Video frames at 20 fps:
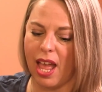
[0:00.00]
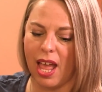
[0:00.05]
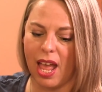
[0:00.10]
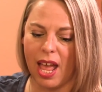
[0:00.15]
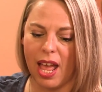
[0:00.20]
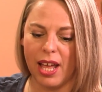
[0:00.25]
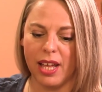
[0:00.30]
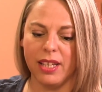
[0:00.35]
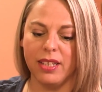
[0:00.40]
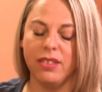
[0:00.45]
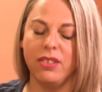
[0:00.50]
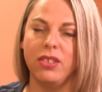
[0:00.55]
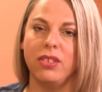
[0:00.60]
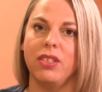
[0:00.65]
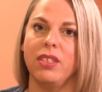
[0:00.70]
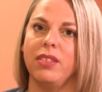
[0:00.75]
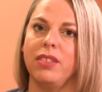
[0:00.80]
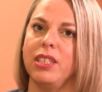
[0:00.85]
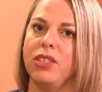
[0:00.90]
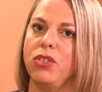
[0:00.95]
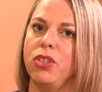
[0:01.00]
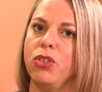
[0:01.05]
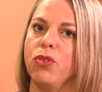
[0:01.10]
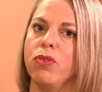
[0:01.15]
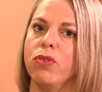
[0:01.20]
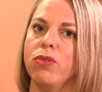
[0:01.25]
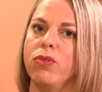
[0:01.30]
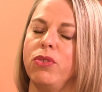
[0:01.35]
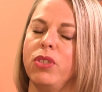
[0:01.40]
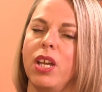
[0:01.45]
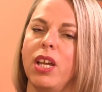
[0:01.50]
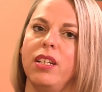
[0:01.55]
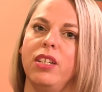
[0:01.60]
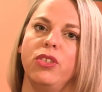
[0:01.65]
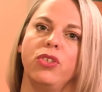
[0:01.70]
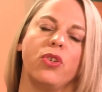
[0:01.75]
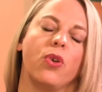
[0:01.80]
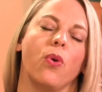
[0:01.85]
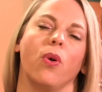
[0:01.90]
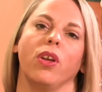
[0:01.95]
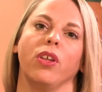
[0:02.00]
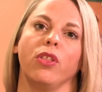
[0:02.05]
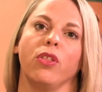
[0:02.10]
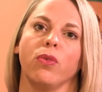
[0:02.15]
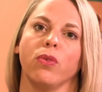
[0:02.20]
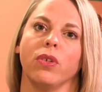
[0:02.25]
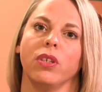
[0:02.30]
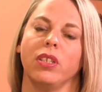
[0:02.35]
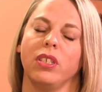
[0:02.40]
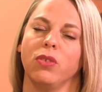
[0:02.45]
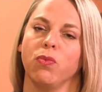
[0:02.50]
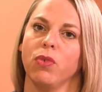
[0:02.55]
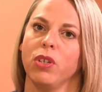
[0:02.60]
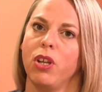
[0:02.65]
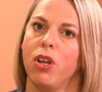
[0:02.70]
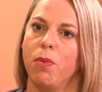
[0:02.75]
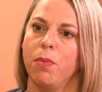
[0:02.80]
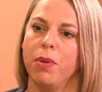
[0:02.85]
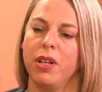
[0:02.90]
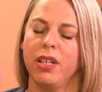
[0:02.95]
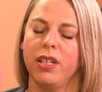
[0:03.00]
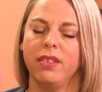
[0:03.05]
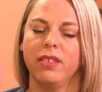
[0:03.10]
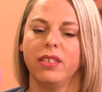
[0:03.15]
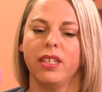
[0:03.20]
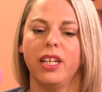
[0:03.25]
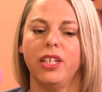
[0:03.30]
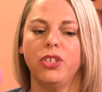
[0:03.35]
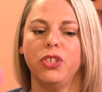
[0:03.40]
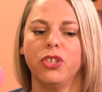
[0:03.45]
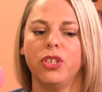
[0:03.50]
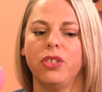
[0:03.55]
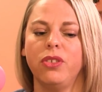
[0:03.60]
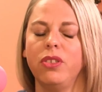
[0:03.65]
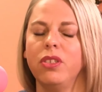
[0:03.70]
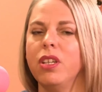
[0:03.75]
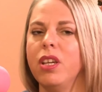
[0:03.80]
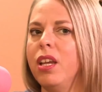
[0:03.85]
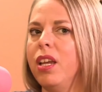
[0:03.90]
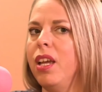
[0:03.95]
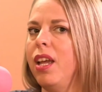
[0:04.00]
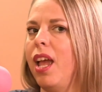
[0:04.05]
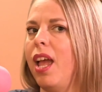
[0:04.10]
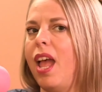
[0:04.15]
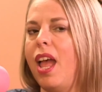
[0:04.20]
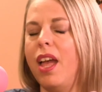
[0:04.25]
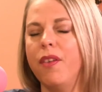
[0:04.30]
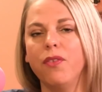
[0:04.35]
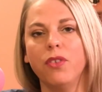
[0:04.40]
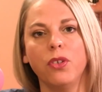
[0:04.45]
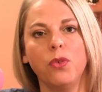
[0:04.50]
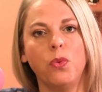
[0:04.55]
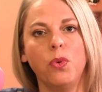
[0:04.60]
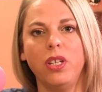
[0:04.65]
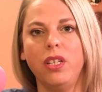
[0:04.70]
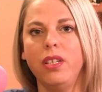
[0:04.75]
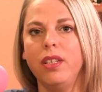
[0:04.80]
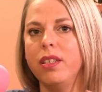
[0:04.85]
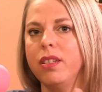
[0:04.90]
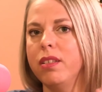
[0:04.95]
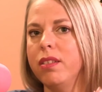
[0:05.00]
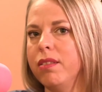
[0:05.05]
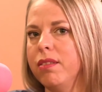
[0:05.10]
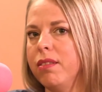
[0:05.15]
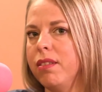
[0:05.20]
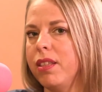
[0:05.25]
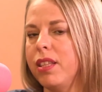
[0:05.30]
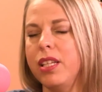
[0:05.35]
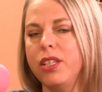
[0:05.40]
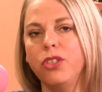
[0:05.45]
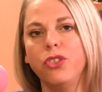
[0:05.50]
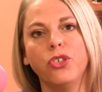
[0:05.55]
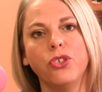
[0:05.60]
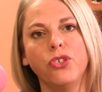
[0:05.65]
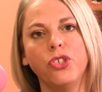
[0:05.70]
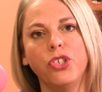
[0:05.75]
As Disney Cruise Line is going through its reopening stages, every week things are